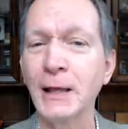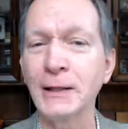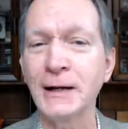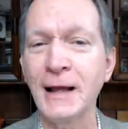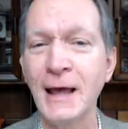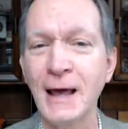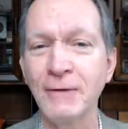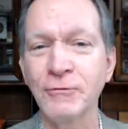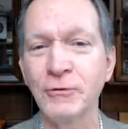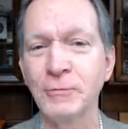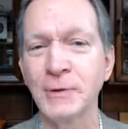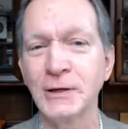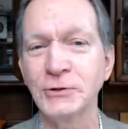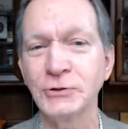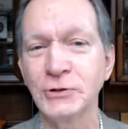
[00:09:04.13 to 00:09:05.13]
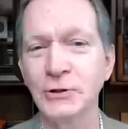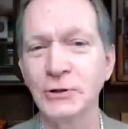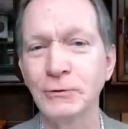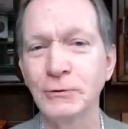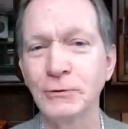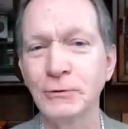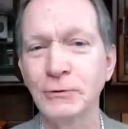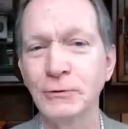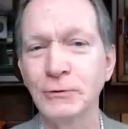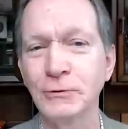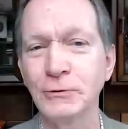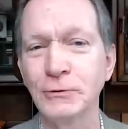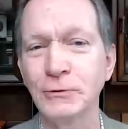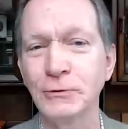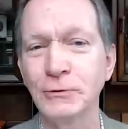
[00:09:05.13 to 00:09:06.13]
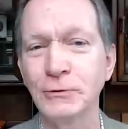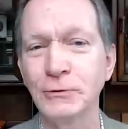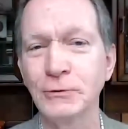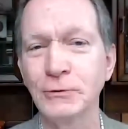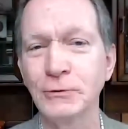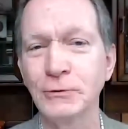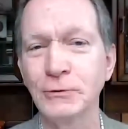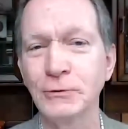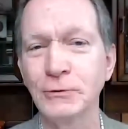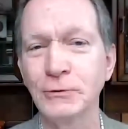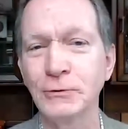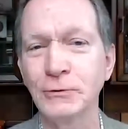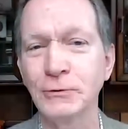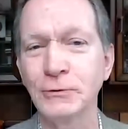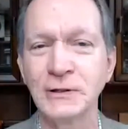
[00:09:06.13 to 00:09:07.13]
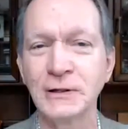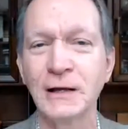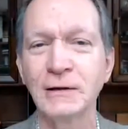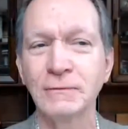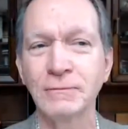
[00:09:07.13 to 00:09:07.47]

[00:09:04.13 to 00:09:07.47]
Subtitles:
and a half of me. So we get to visit